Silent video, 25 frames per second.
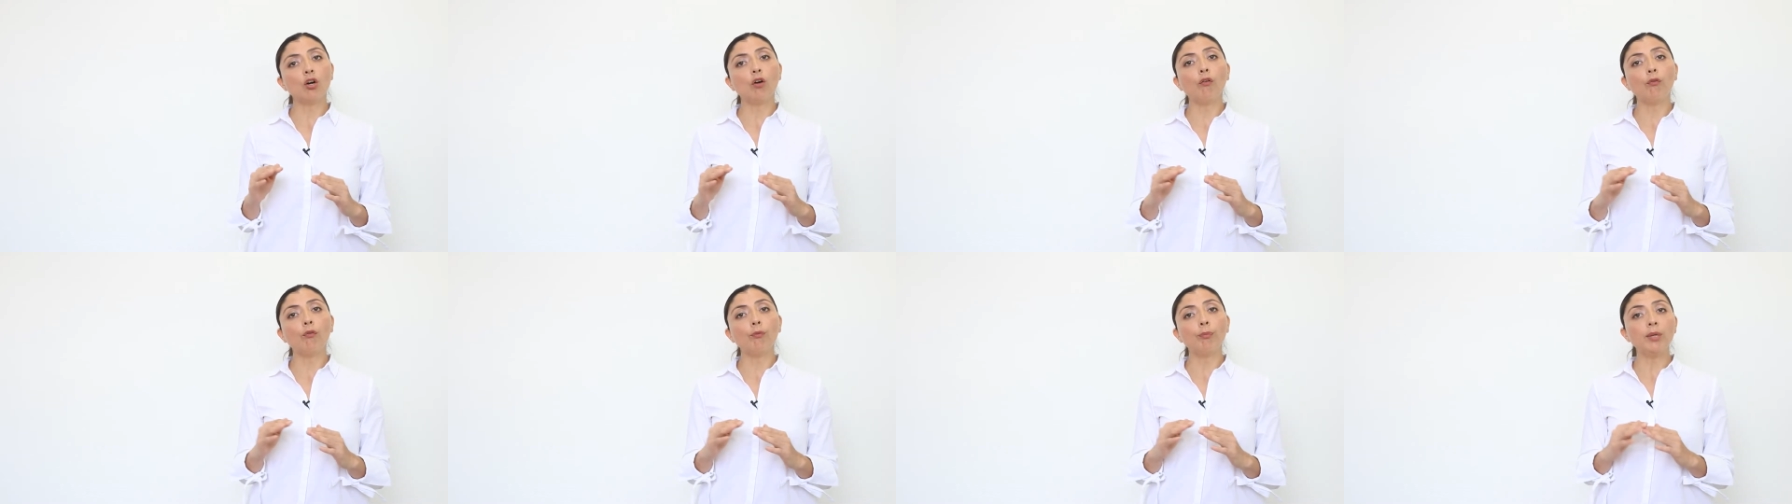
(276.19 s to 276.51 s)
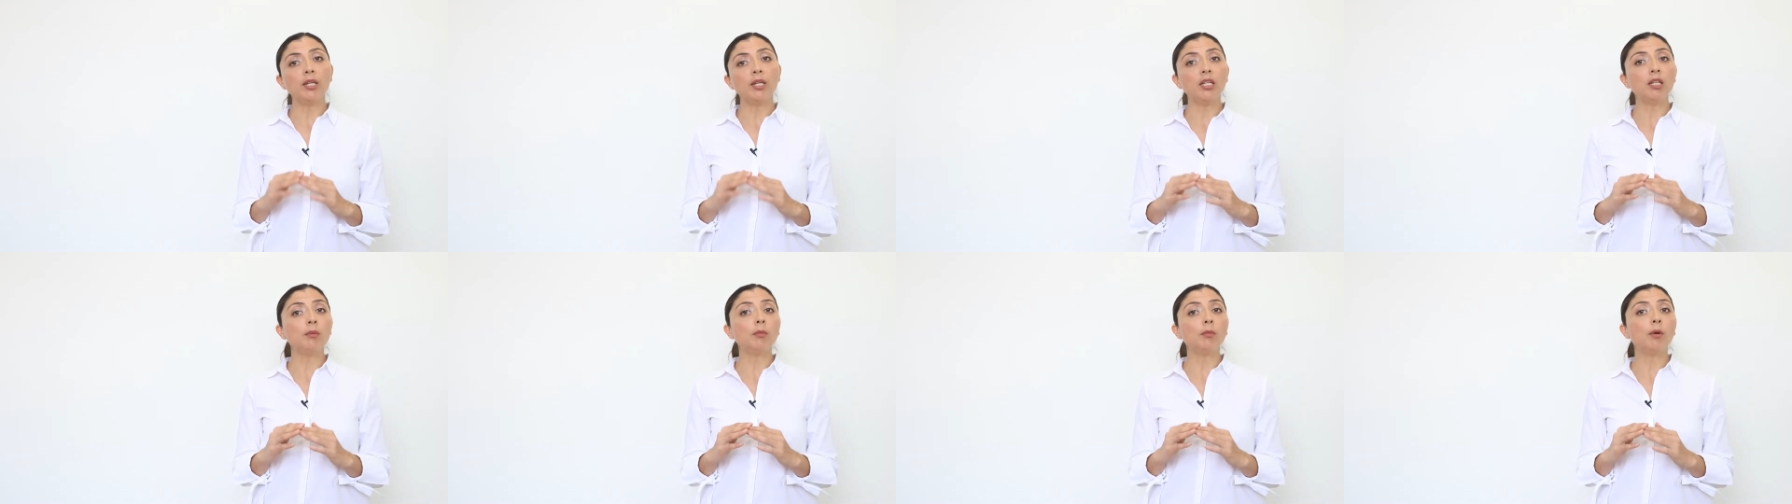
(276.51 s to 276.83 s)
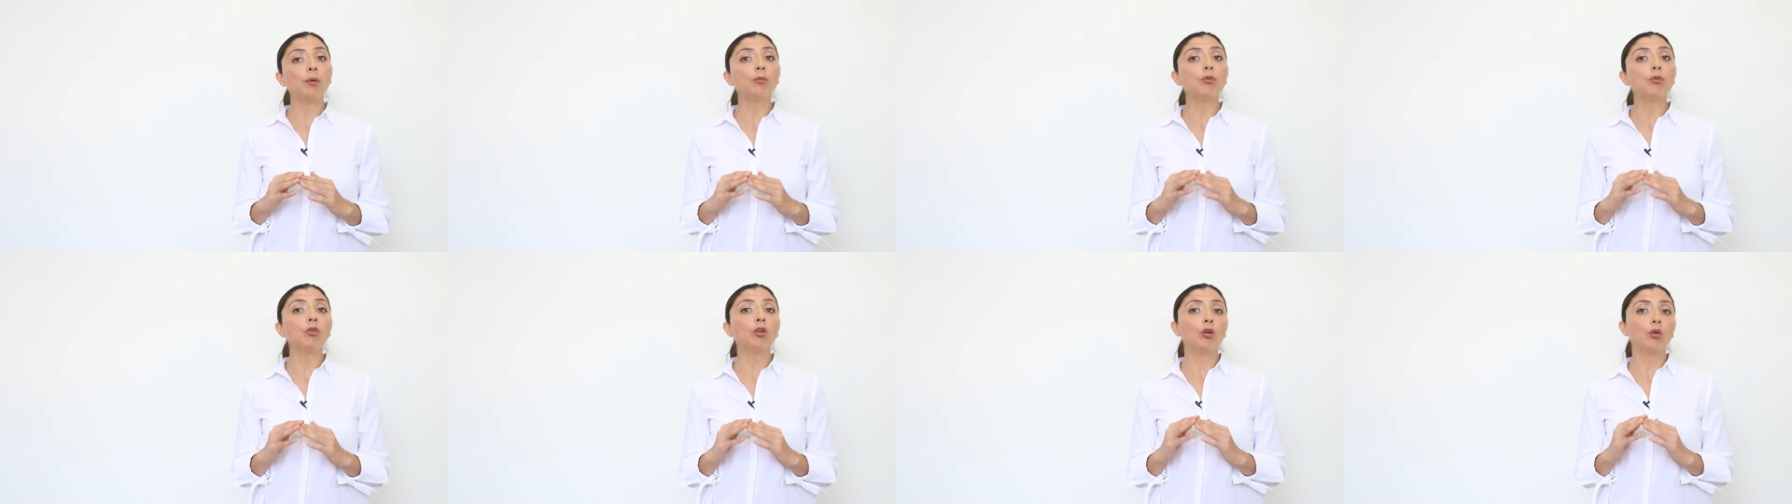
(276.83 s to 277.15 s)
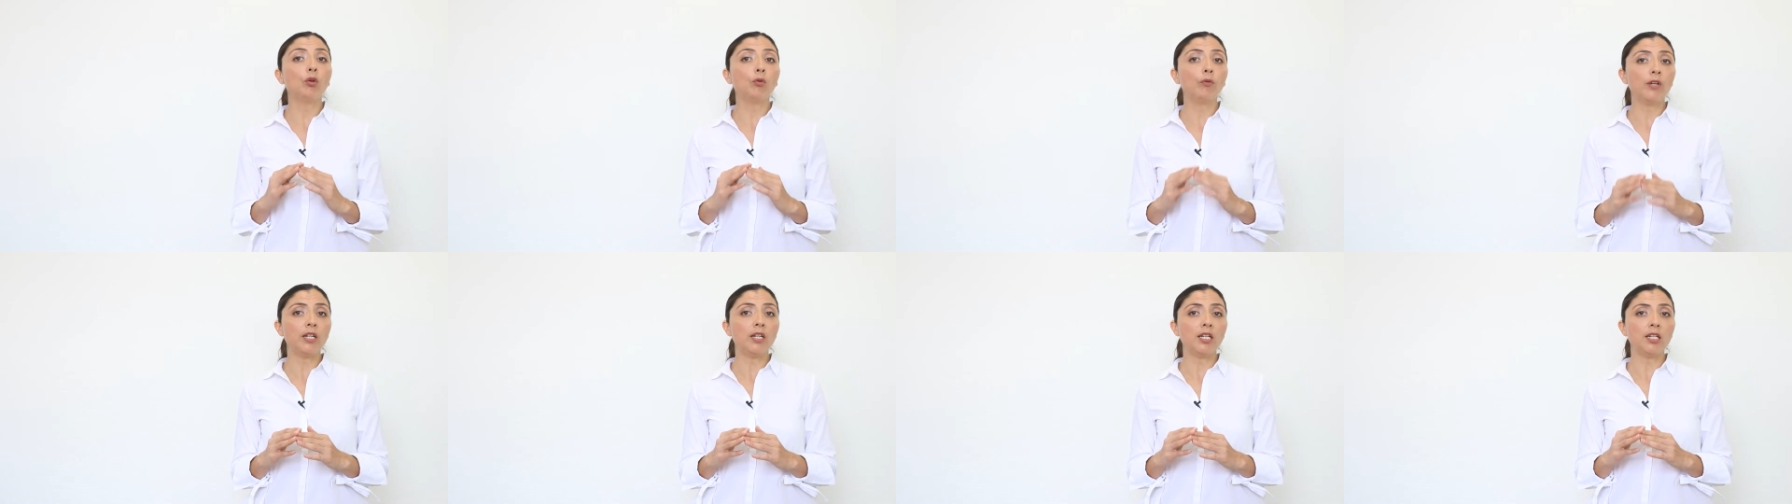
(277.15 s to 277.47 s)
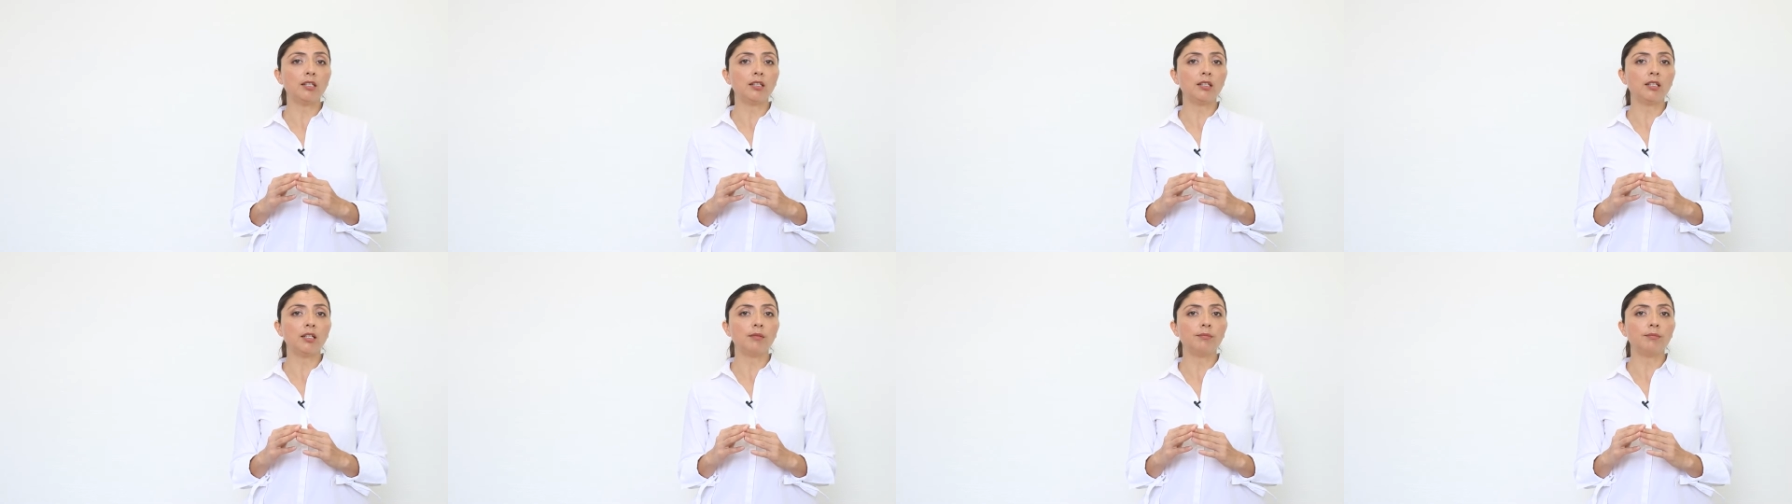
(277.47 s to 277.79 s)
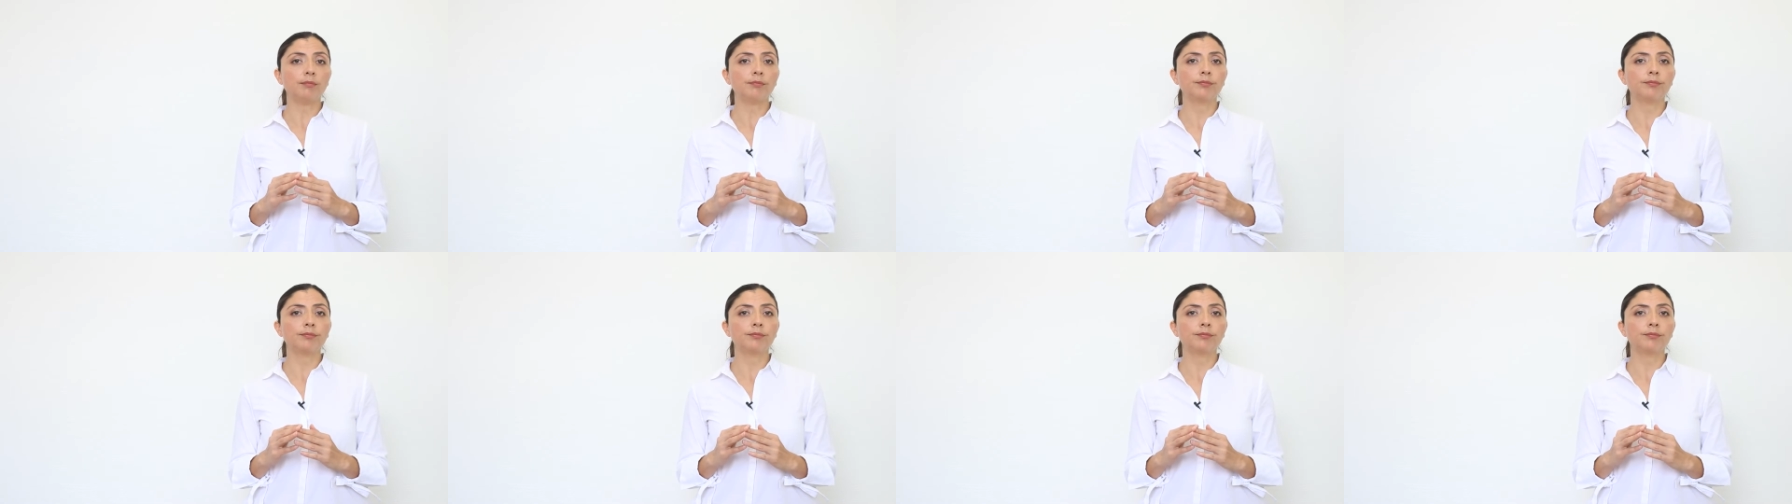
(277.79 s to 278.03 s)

of minimum solubility.